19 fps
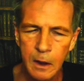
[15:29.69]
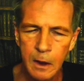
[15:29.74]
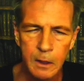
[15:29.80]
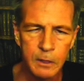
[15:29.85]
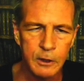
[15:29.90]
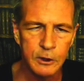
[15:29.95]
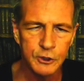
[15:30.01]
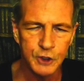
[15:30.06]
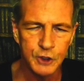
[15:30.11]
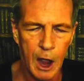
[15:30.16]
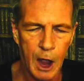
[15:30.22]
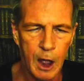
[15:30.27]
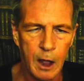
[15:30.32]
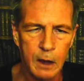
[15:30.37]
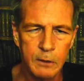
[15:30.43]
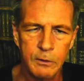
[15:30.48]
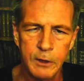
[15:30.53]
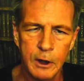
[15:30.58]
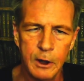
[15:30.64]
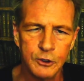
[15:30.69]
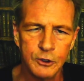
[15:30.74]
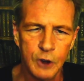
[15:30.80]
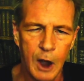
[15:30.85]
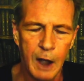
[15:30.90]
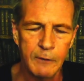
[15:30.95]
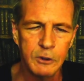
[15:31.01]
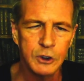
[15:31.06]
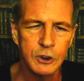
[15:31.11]
Their
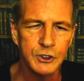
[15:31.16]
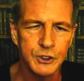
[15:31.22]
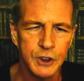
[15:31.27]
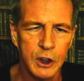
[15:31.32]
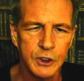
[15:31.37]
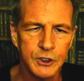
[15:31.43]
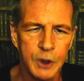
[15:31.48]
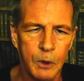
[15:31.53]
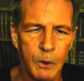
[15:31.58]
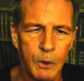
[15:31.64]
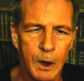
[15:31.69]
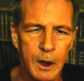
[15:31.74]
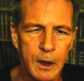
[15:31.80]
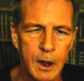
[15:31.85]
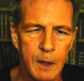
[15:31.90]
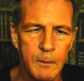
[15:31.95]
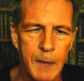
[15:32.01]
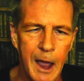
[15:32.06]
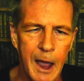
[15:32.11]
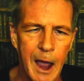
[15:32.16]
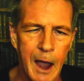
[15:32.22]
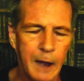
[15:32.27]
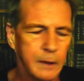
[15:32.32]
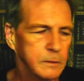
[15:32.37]
drivers just don't want to come back.